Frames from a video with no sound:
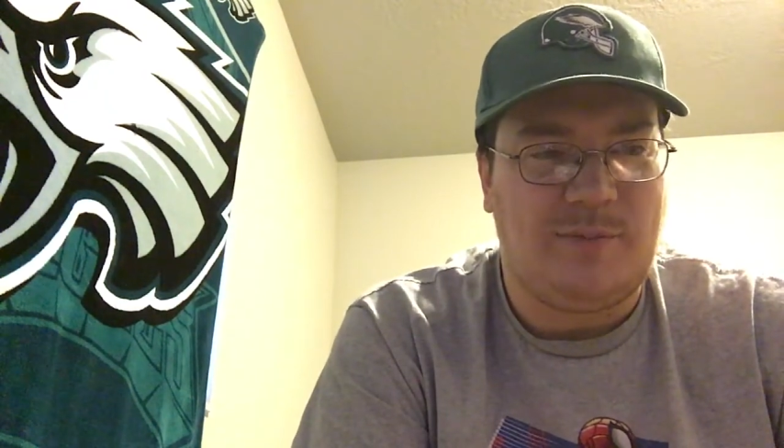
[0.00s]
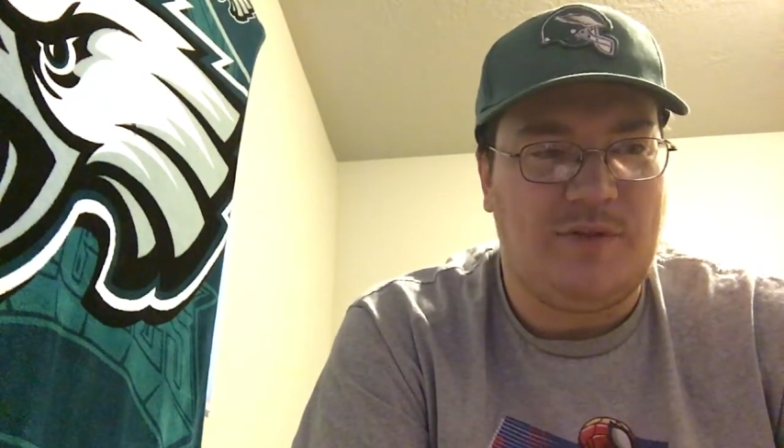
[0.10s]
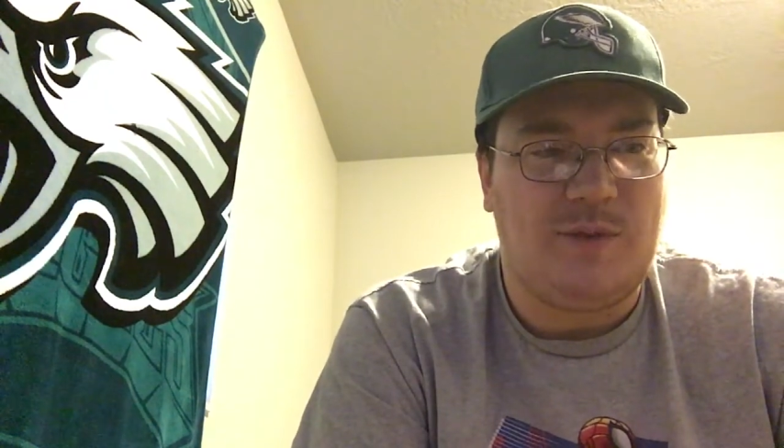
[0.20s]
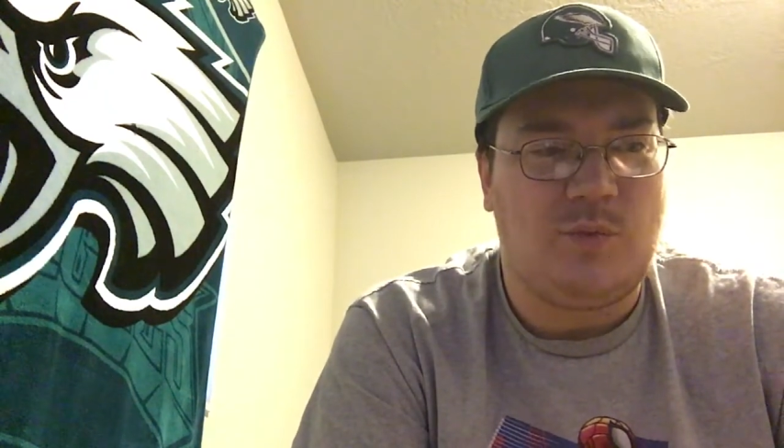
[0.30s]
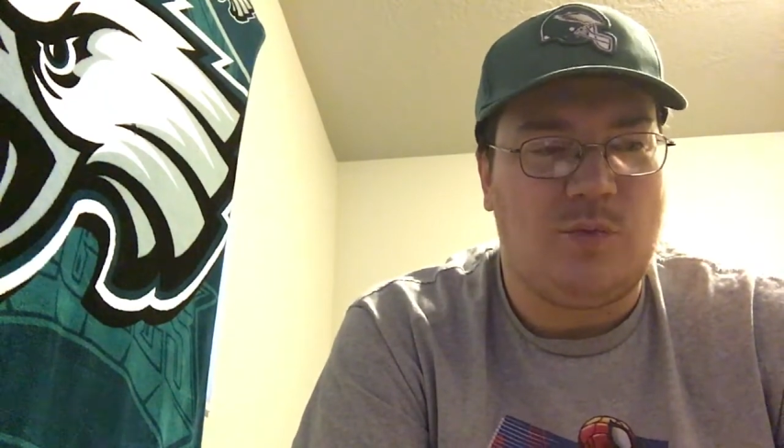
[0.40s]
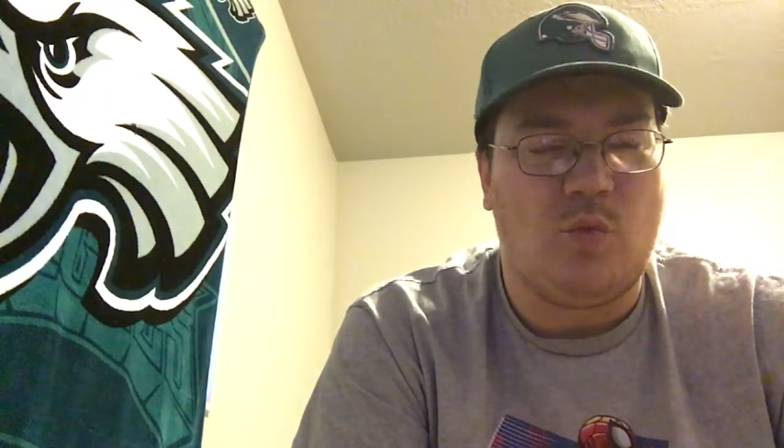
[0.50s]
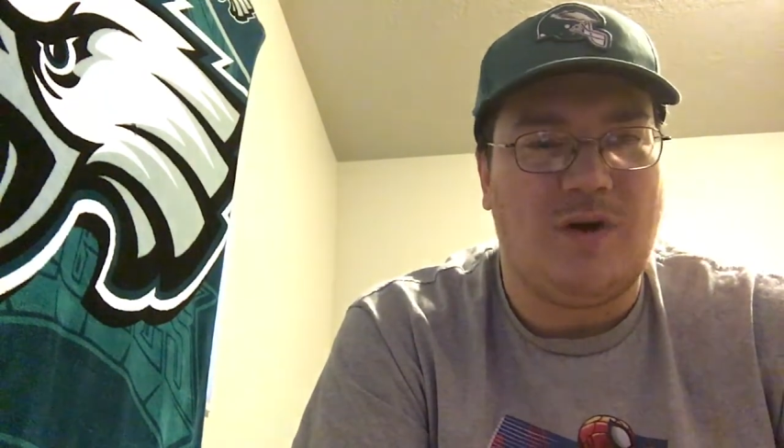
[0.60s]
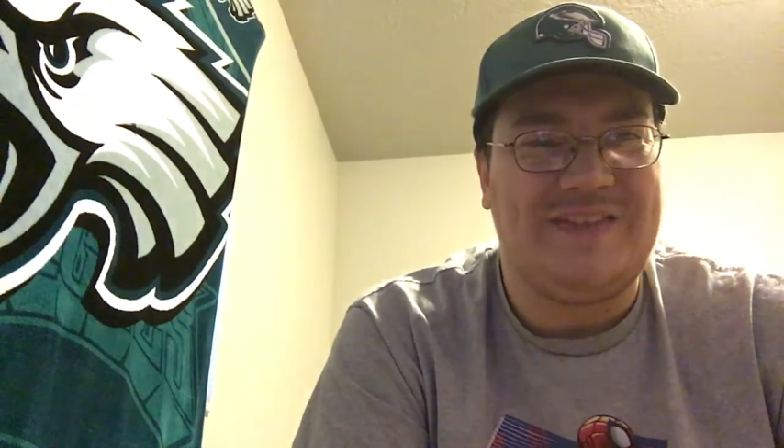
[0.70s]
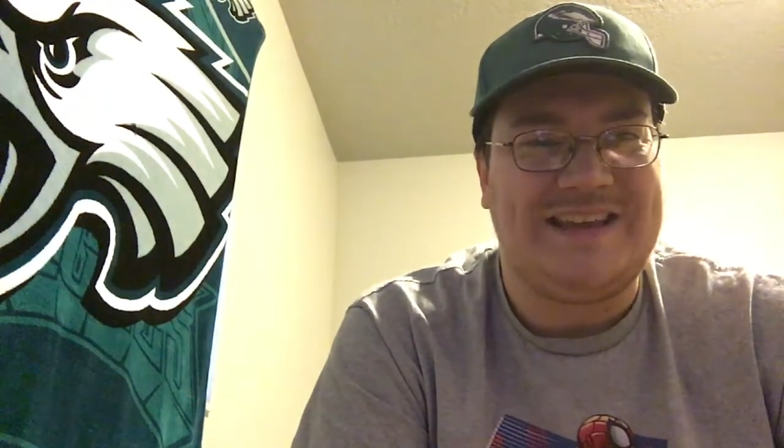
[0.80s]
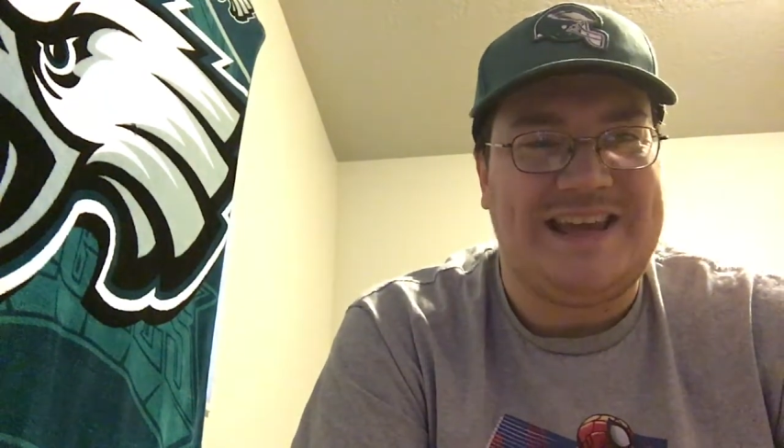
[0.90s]
and then we
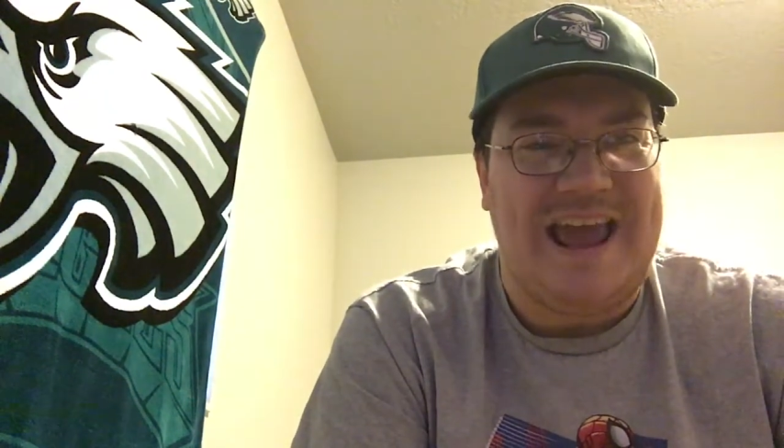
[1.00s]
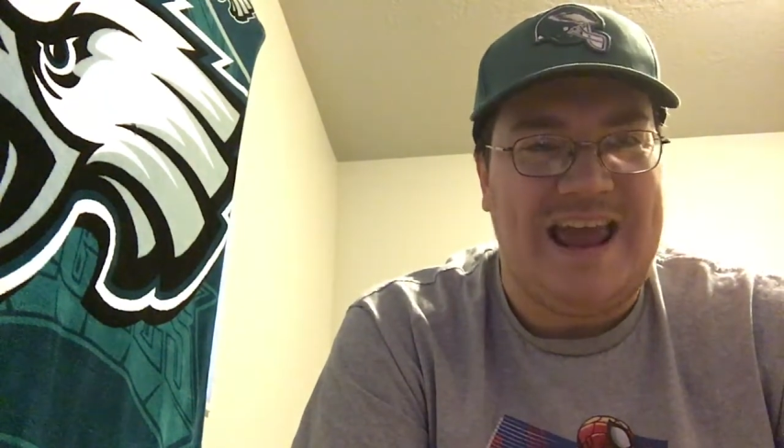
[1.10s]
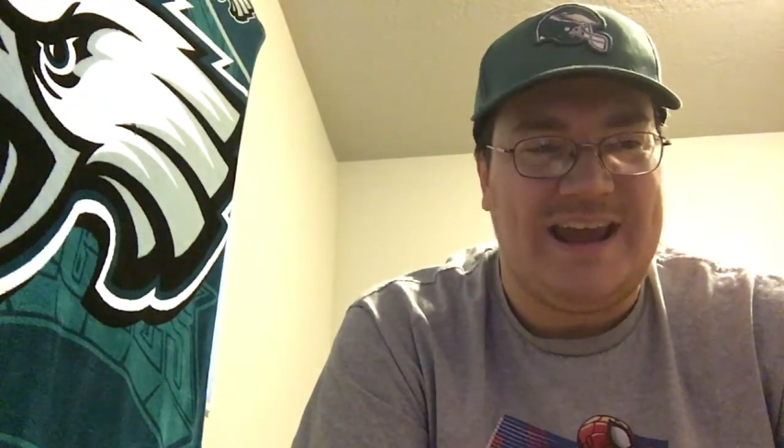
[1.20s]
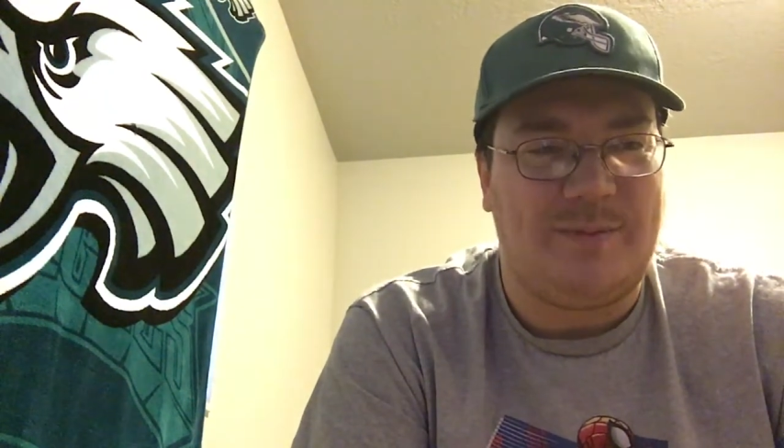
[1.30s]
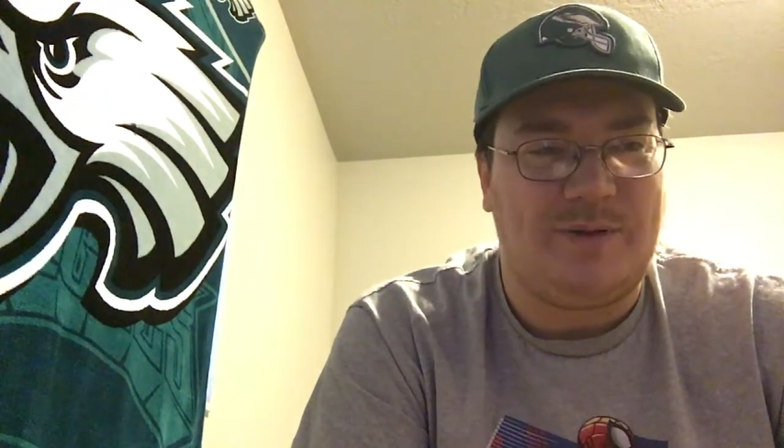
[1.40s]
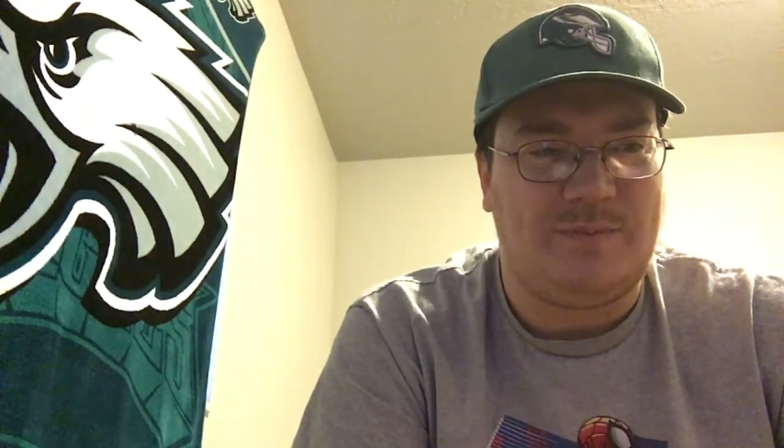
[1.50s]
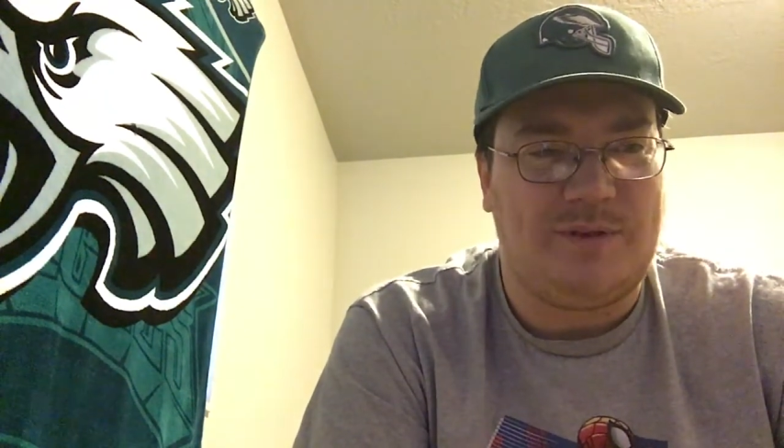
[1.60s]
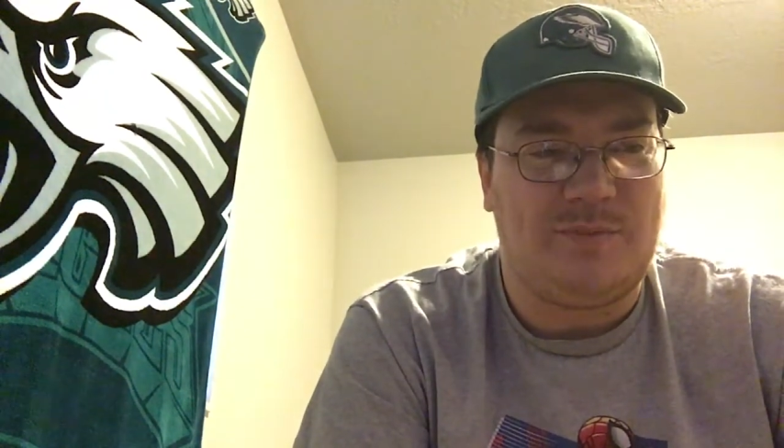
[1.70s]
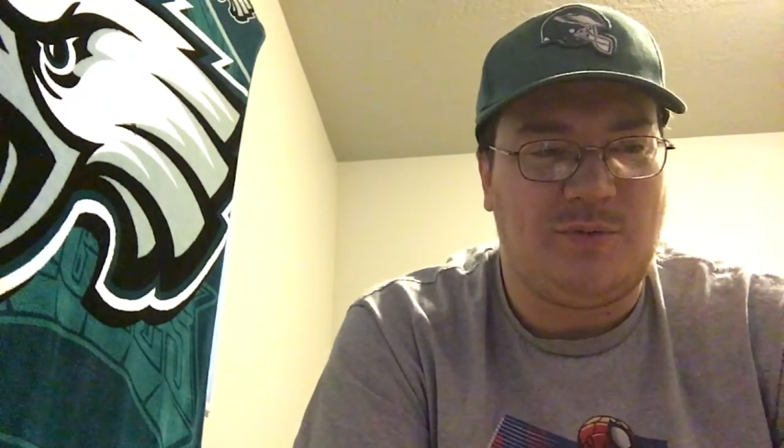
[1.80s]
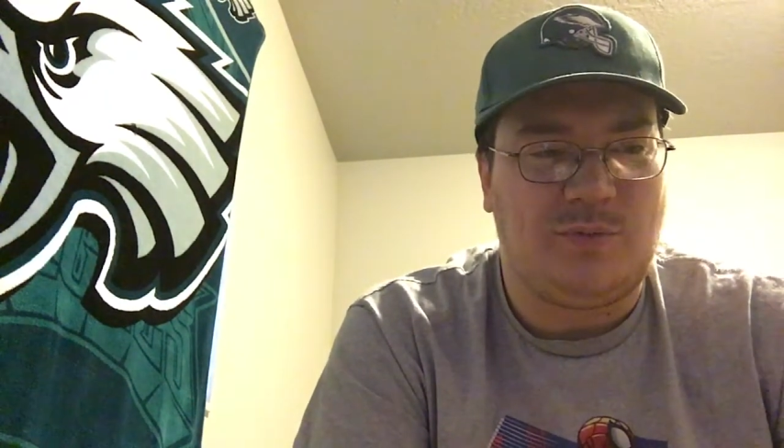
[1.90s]
won the game, and
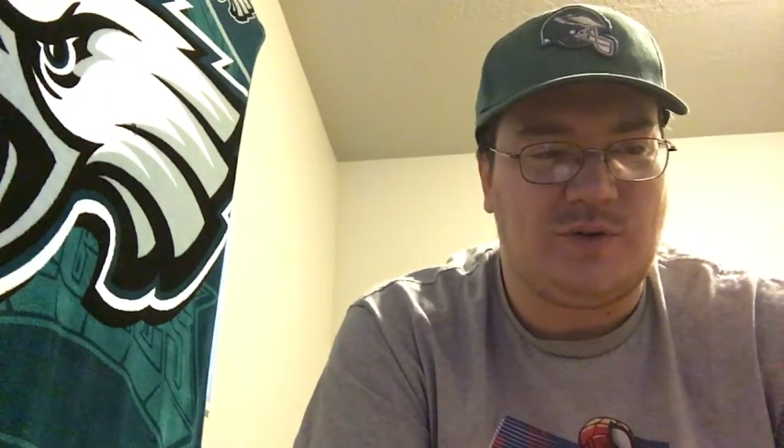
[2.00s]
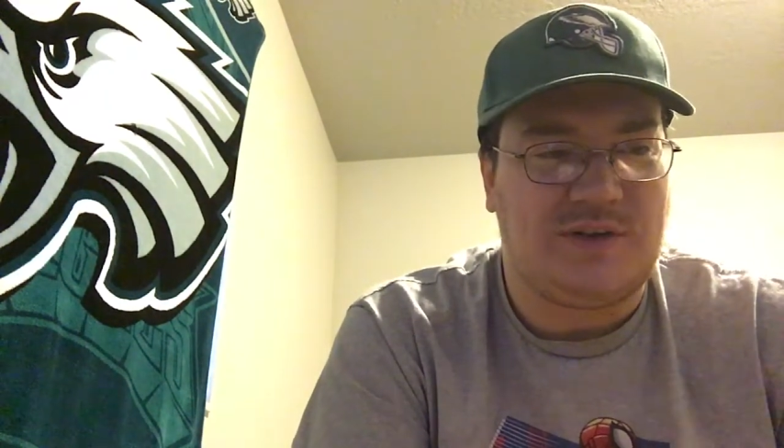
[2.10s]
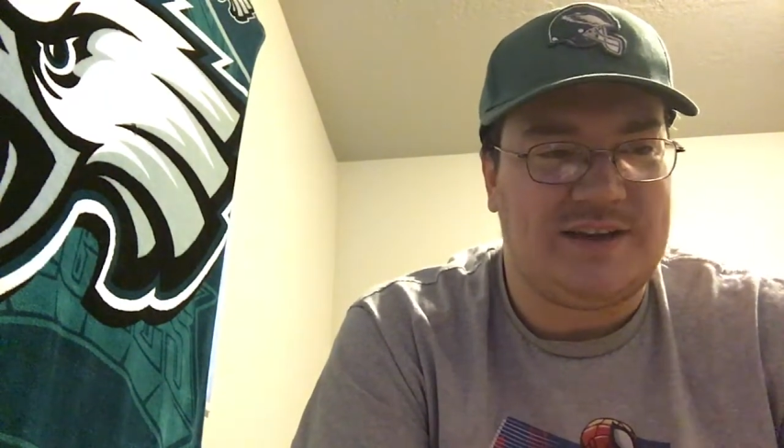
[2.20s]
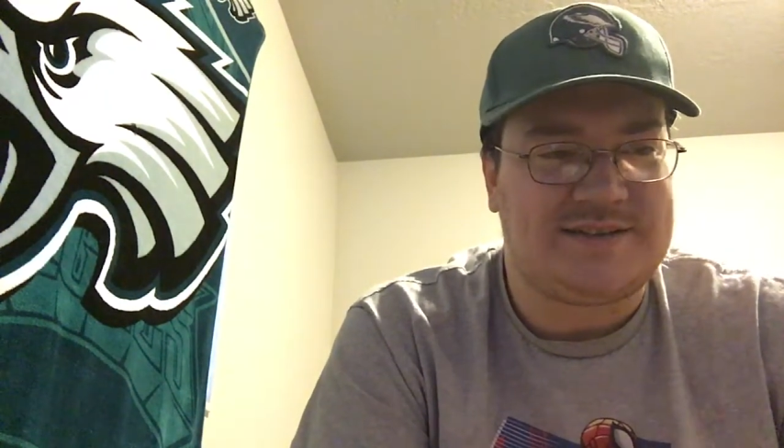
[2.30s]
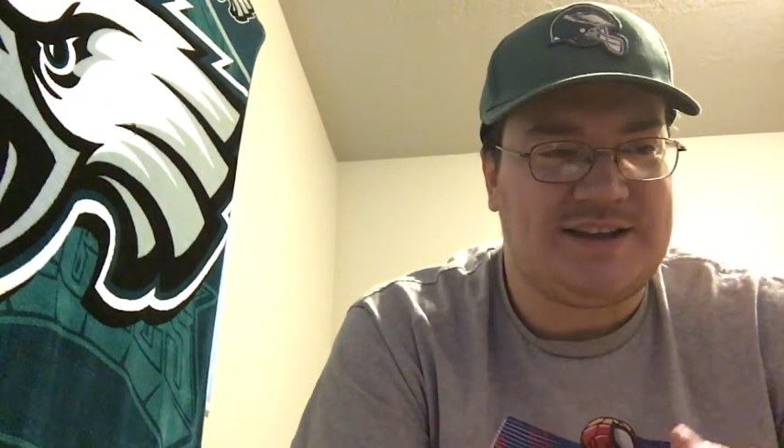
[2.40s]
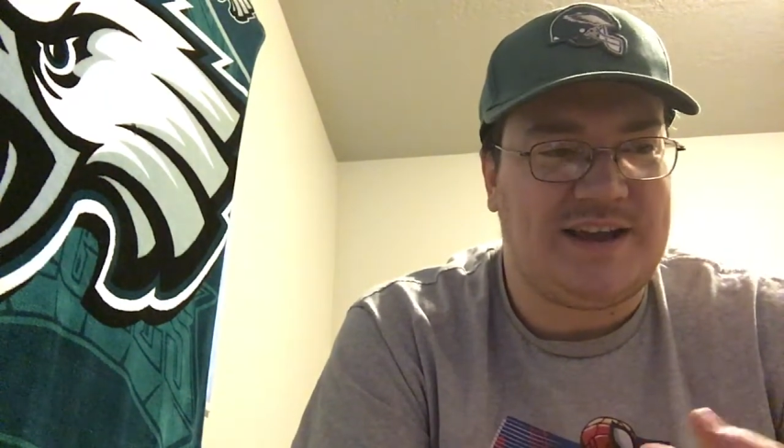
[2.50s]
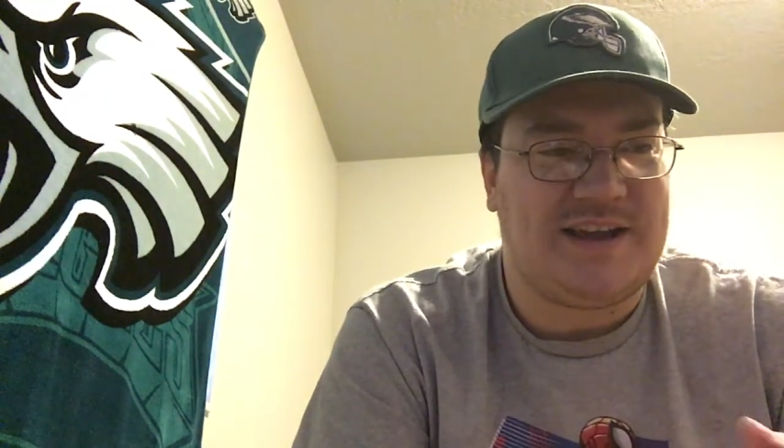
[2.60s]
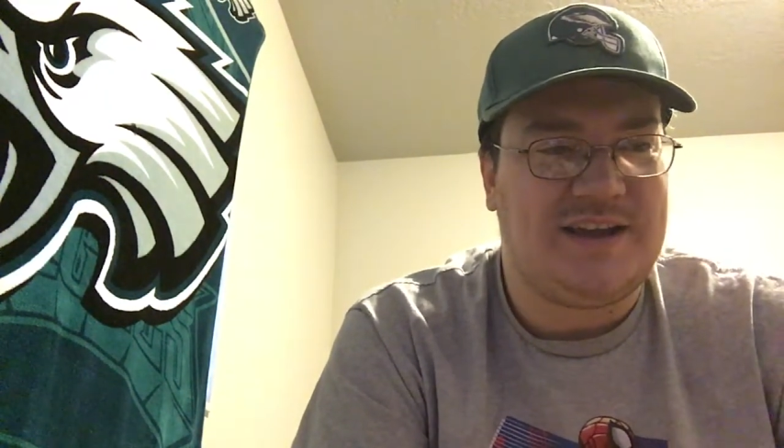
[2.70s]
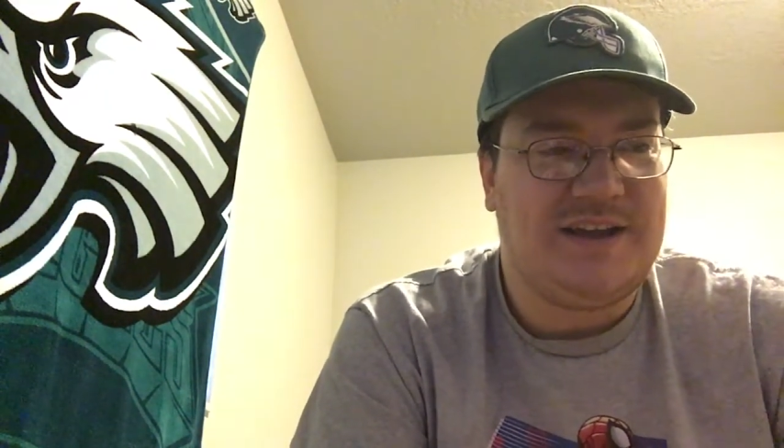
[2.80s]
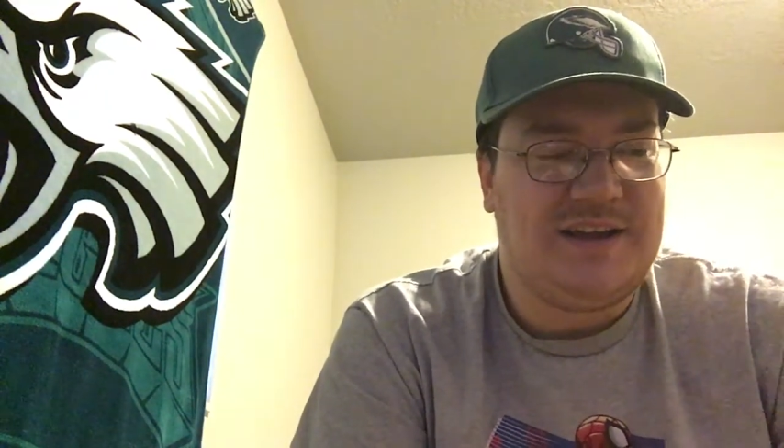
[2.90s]
people were, it's like,